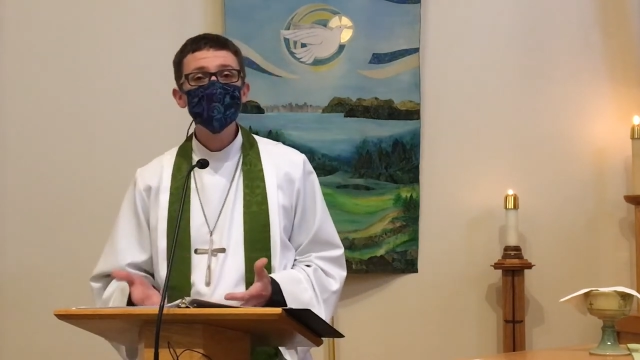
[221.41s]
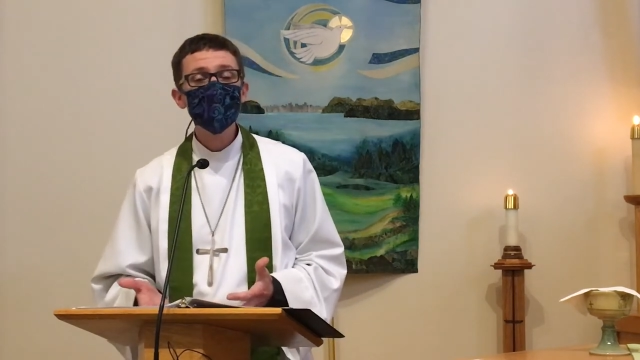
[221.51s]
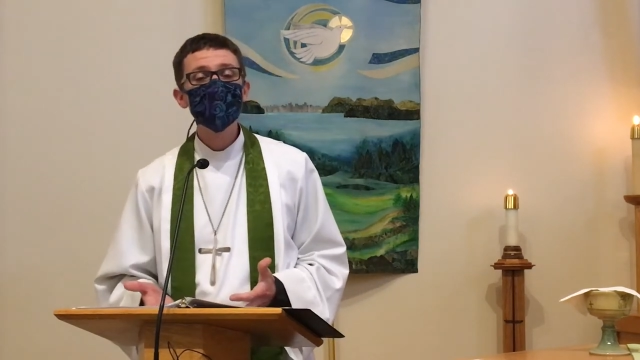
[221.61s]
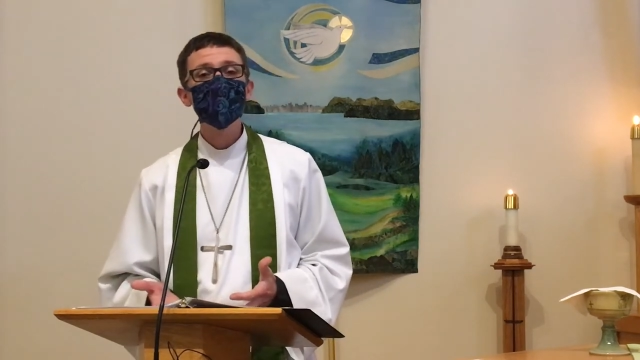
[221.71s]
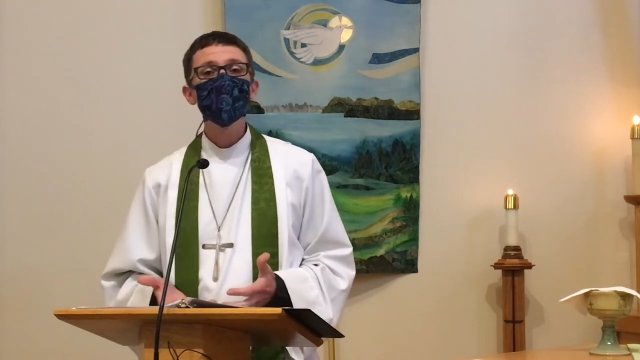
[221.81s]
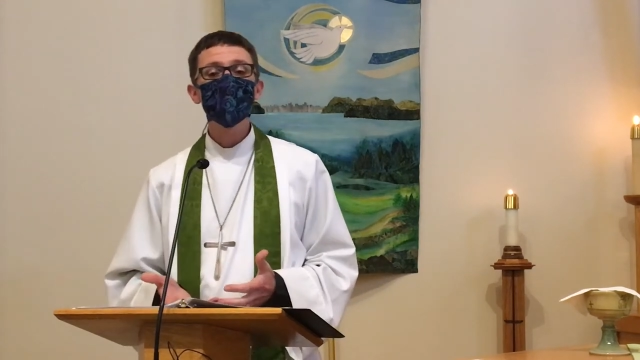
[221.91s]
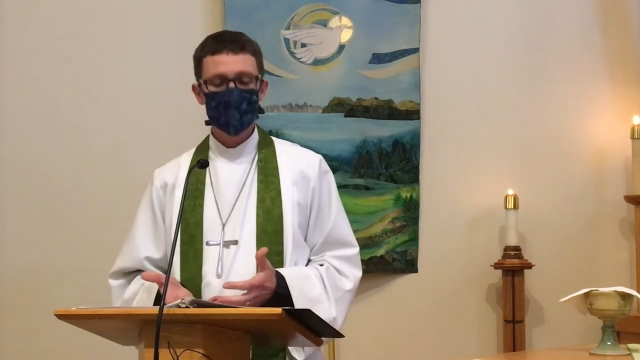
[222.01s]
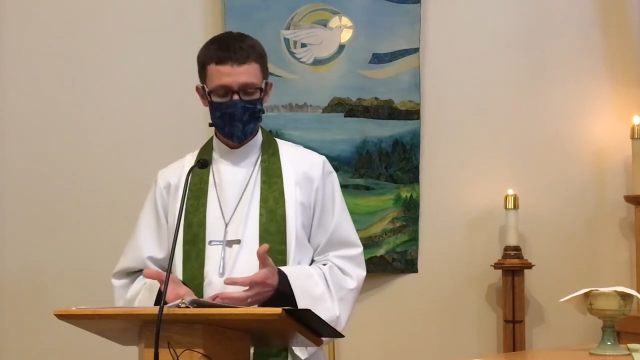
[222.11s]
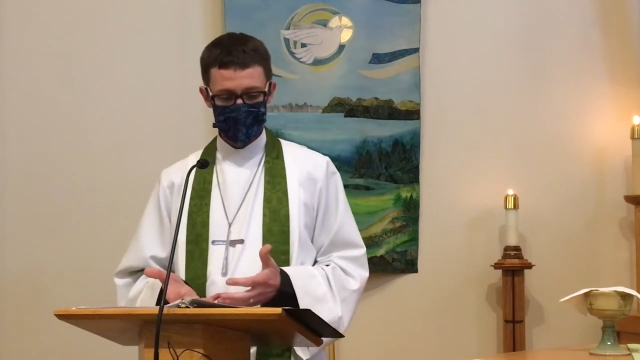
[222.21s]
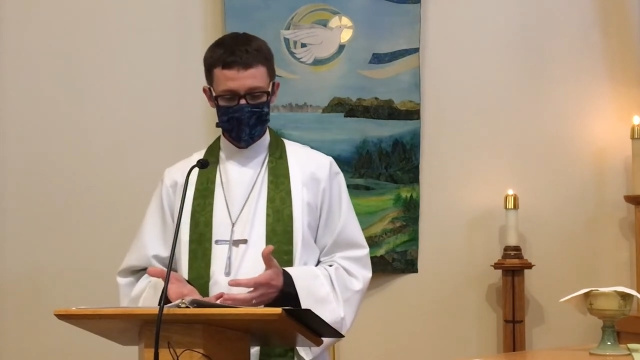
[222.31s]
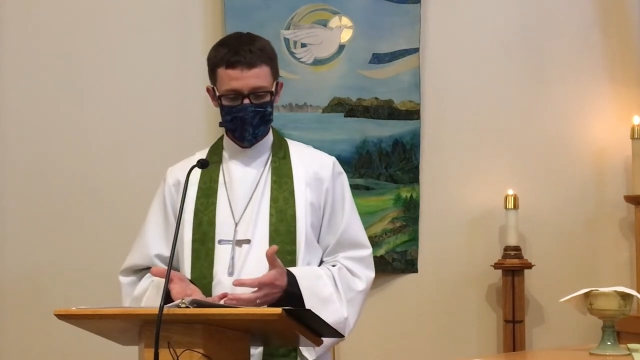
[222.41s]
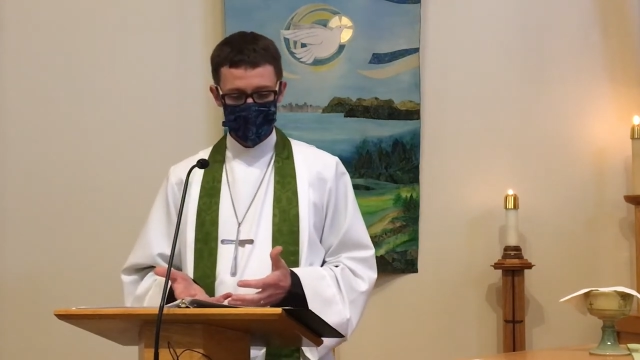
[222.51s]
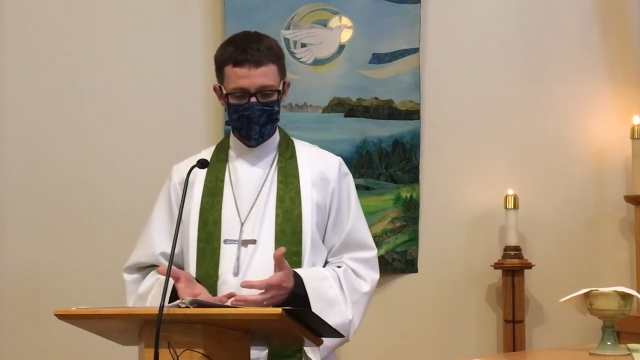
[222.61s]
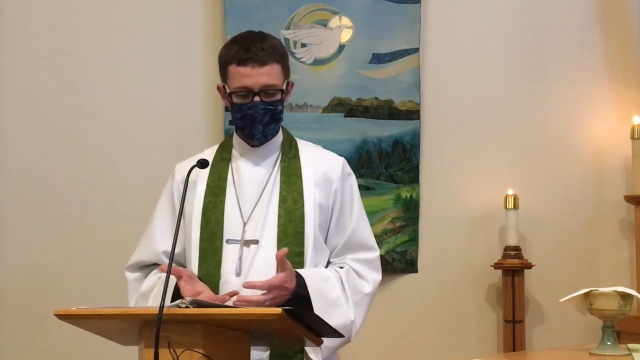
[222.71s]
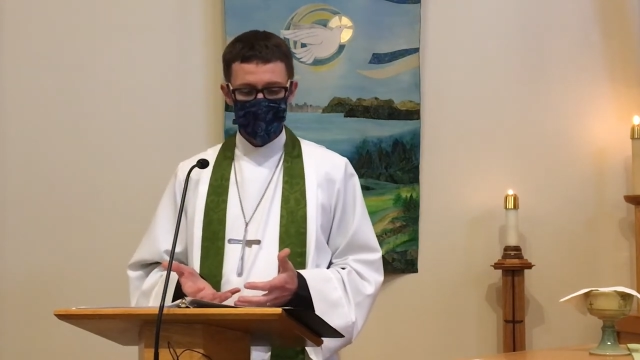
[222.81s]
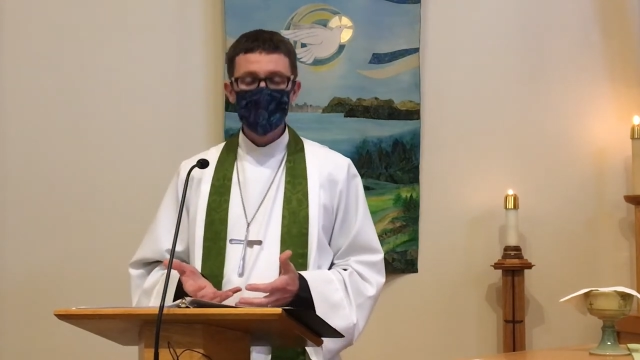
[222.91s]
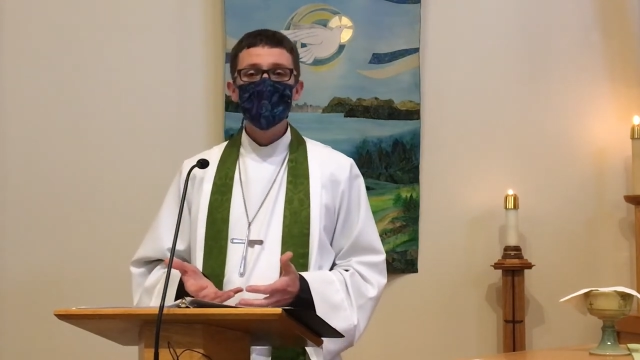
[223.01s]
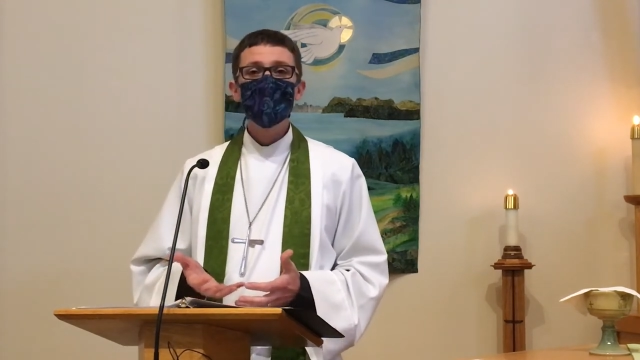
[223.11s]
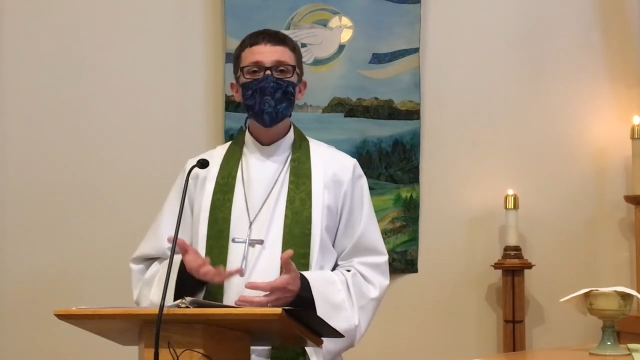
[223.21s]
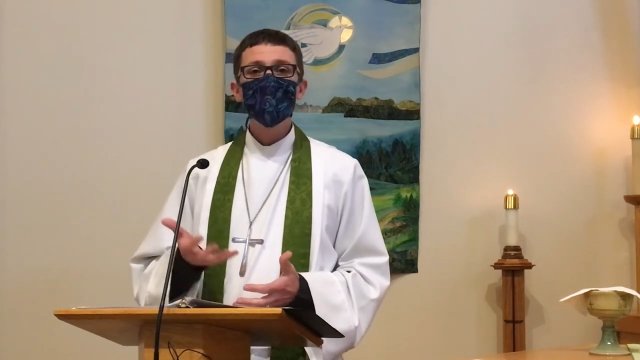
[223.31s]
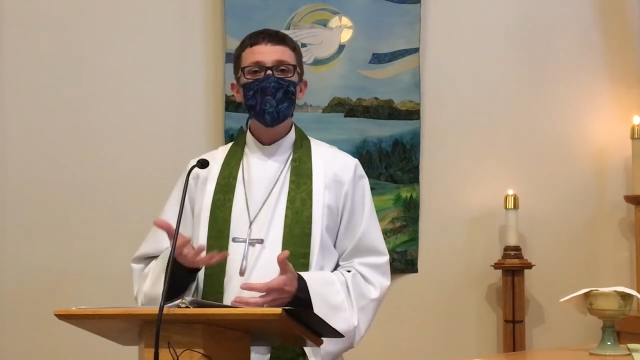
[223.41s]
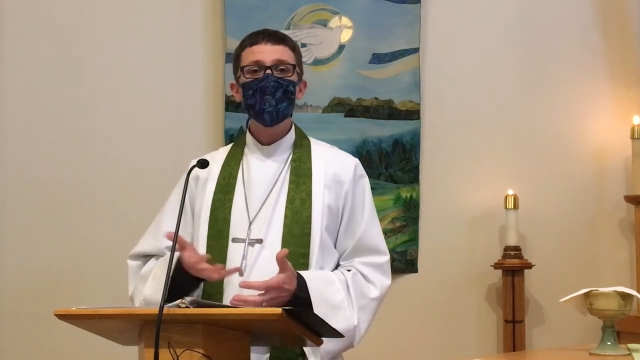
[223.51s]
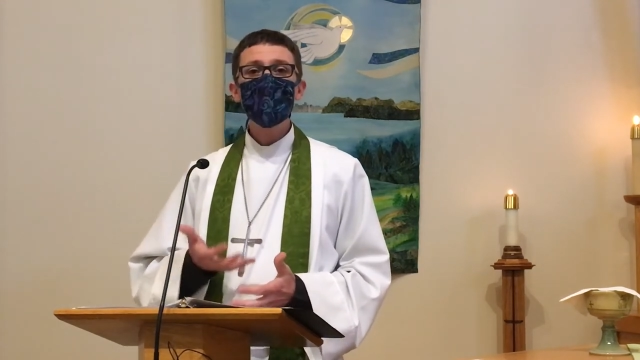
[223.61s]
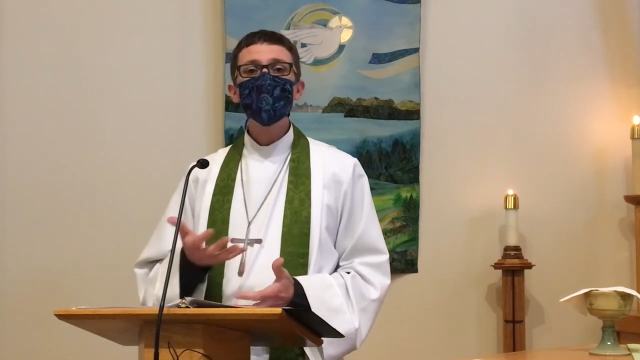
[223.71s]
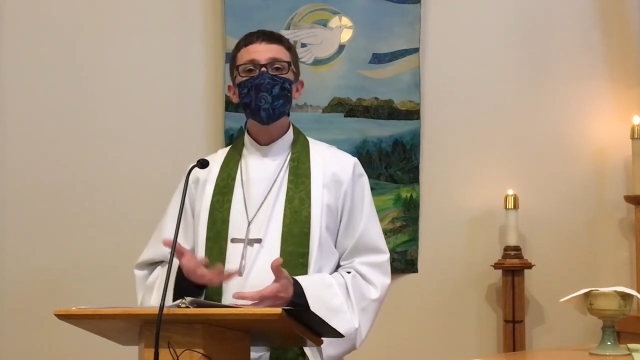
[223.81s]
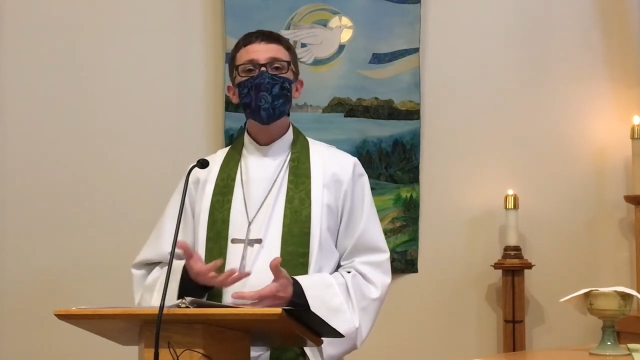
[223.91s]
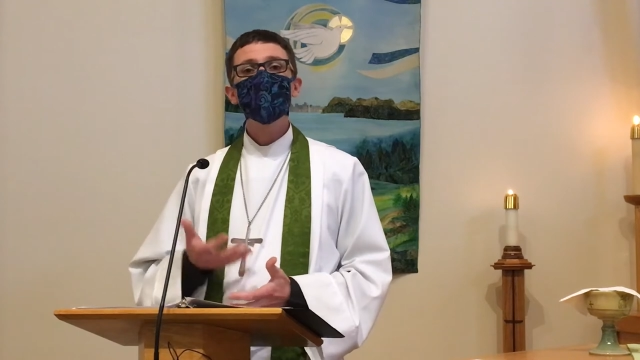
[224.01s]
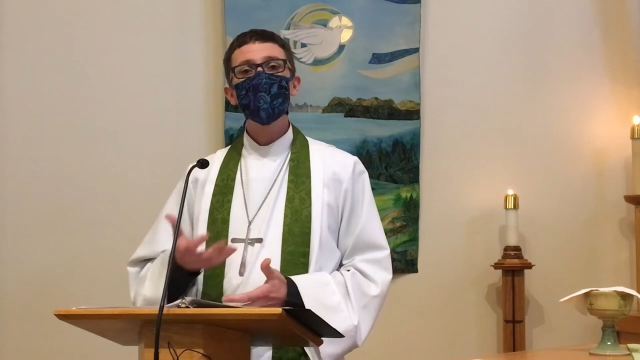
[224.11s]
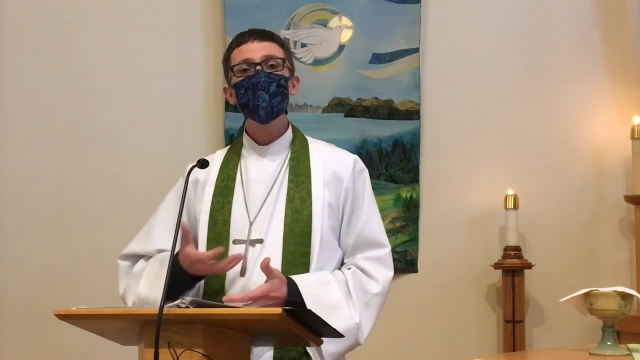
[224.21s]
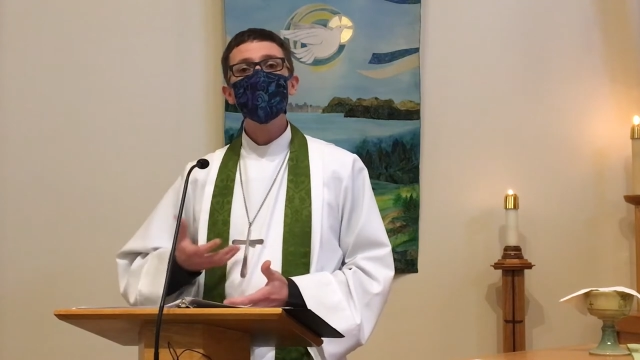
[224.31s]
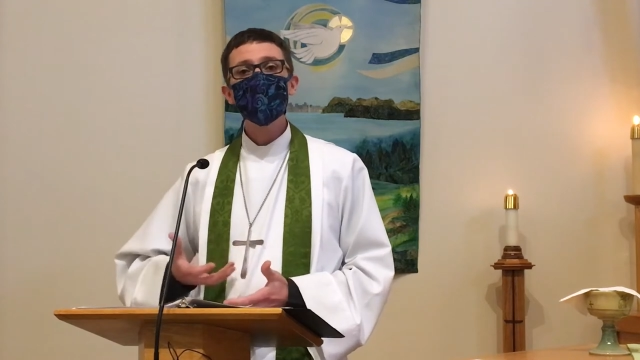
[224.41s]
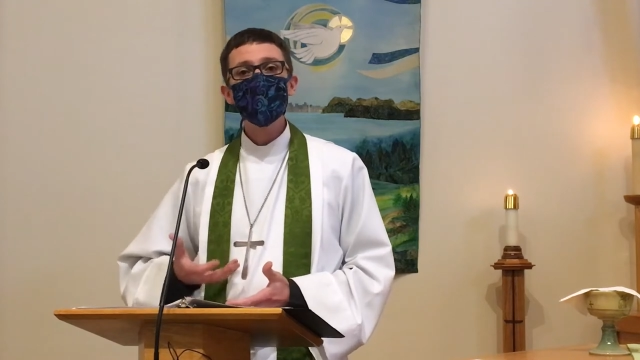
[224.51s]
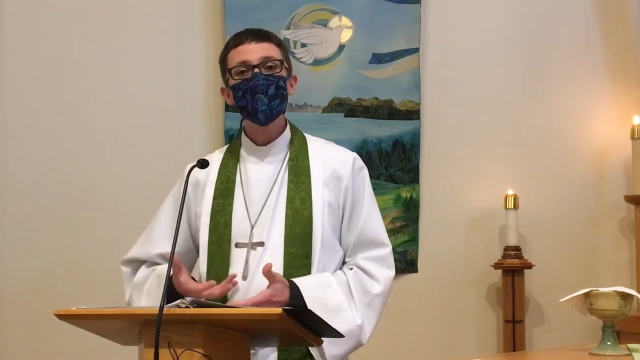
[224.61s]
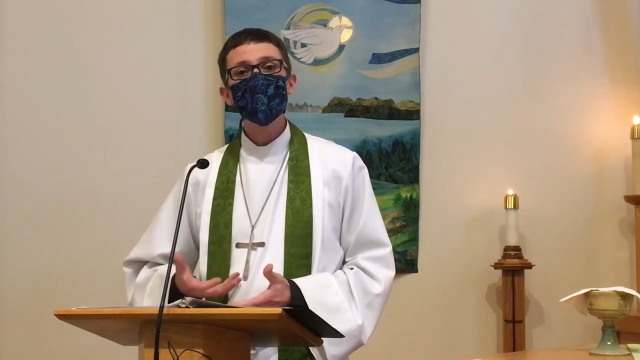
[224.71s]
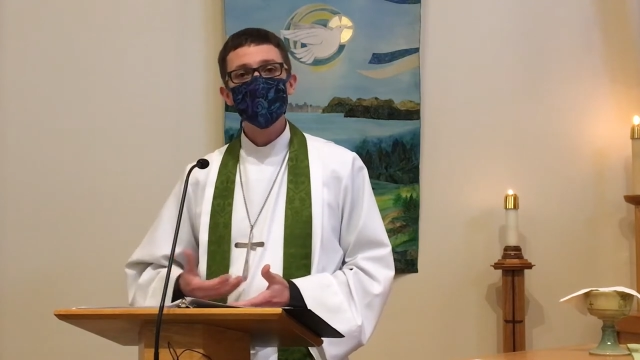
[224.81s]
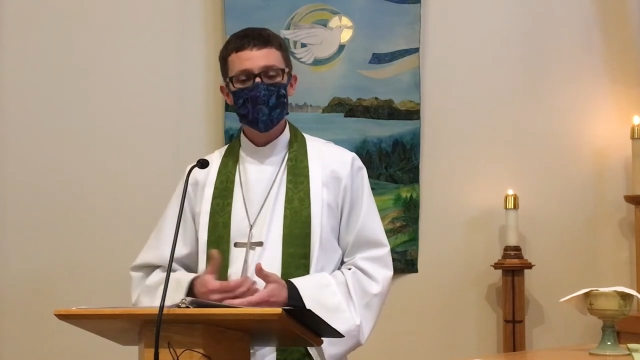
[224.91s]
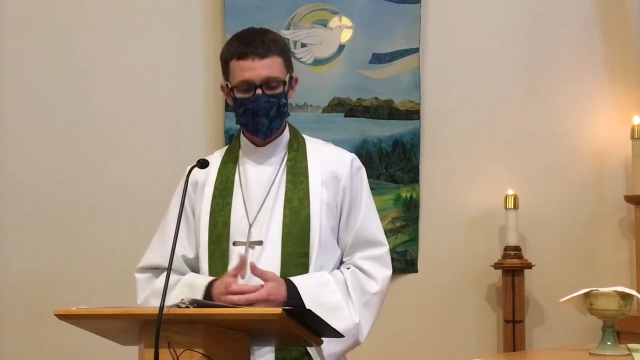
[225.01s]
suffered is what makes him who he is.